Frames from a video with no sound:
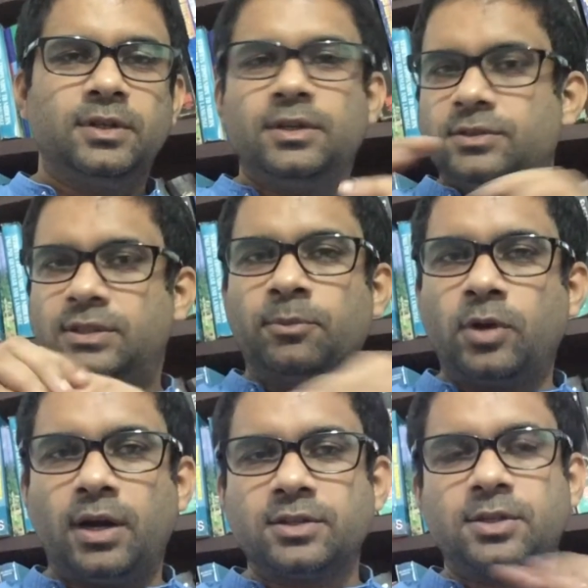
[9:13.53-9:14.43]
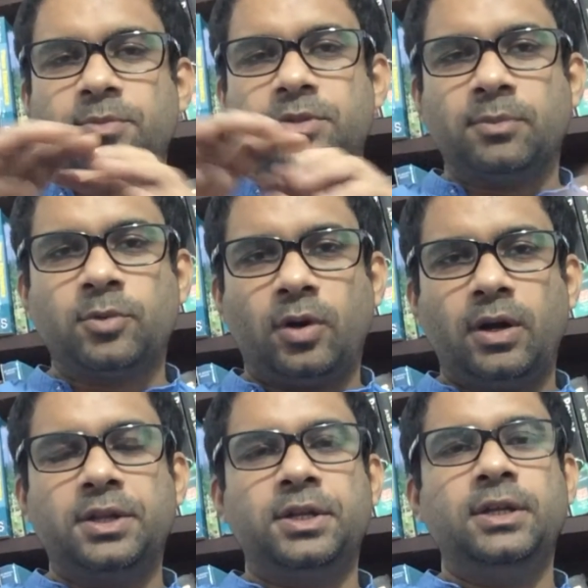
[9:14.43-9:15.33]
Some concept, some
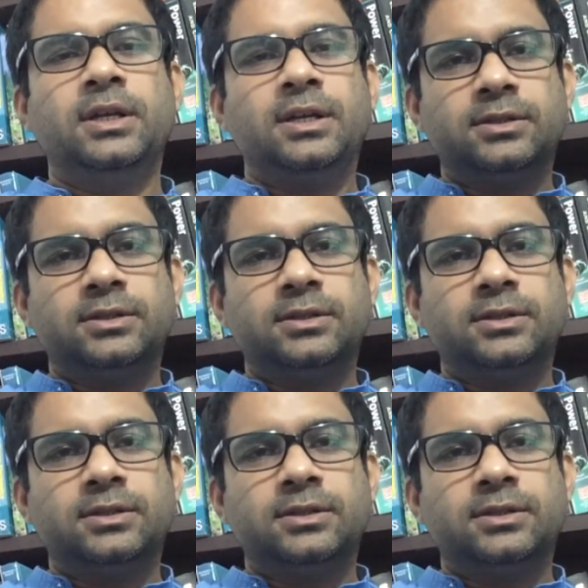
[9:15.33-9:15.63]
quality,